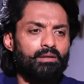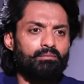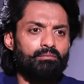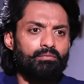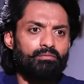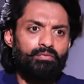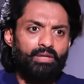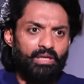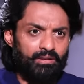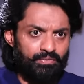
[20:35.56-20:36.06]

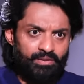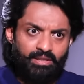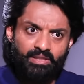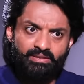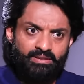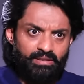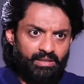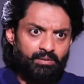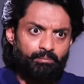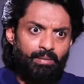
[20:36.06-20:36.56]
Advita is
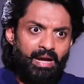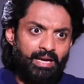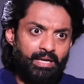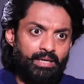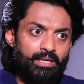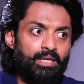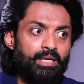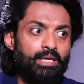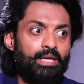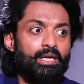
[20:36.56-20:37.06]
there at the back end.
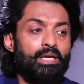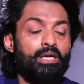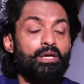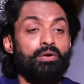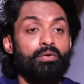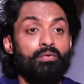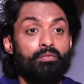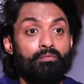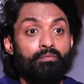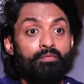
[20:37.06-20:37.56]

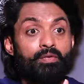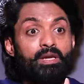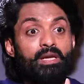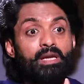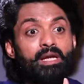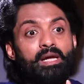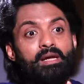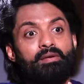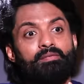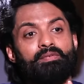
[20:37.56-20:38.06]
We
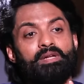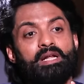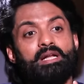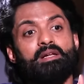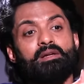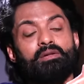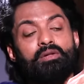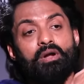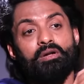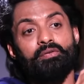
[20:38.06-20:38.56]
have done a
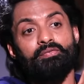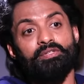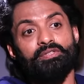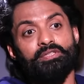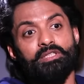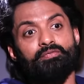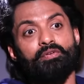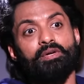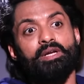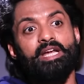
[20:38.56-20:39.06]
lot of
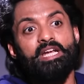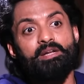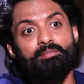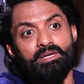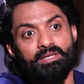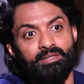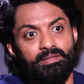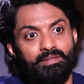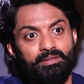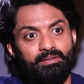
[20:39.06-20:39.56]
research for 8
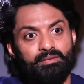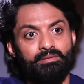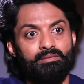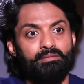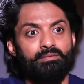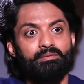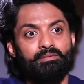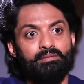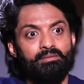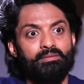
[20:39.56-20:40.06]
months
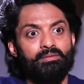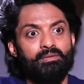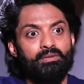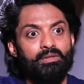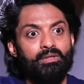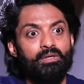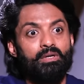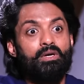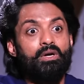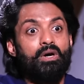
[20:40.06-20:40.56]

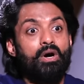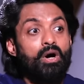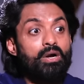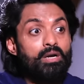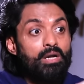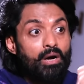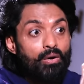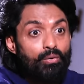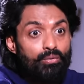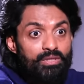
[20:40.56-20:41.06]
on
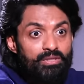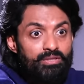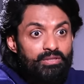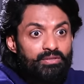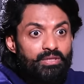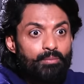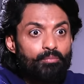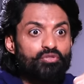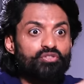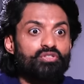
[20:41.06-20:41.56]
how this is
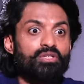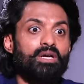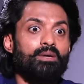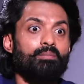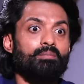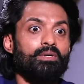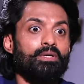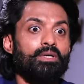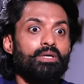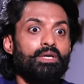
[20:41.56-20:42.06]
supposed to come.
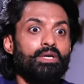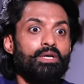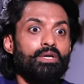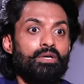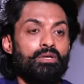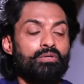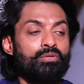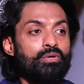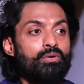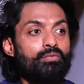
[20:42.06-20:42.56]

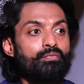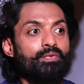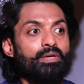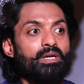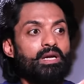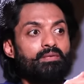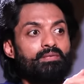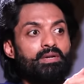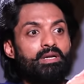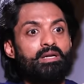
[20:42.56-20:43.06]
So we
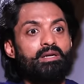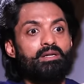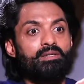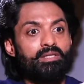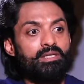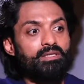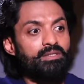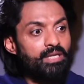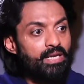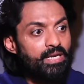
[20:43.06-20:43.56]
have done a
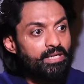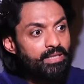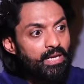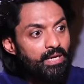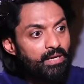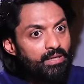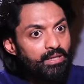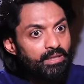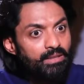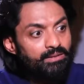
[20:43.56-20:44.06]
research saying that,
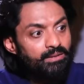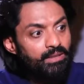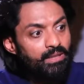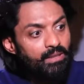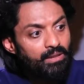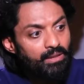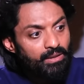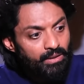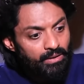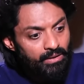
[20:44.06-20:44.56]
sir,
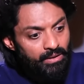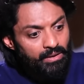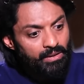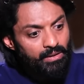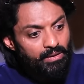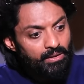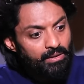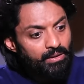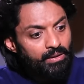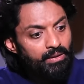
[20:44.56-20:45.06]
idi
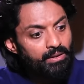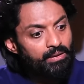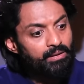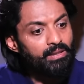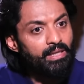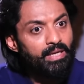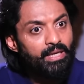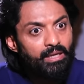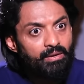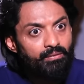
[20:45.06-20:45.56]

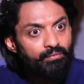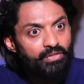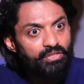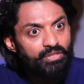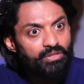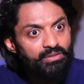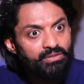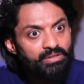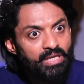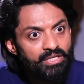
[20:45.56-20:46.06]
layer which
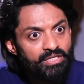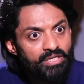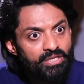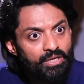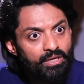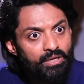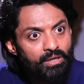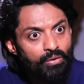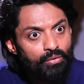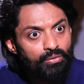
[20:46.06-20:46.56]
is touching the
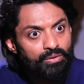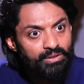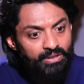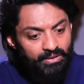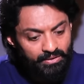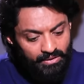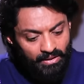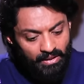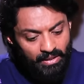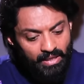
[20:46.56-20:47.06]
ground, this
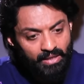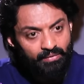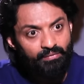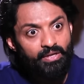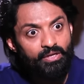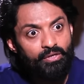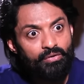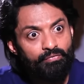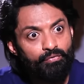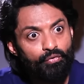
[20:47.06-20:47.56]
is the layer where
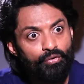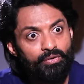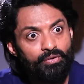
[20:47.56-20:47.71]
your foot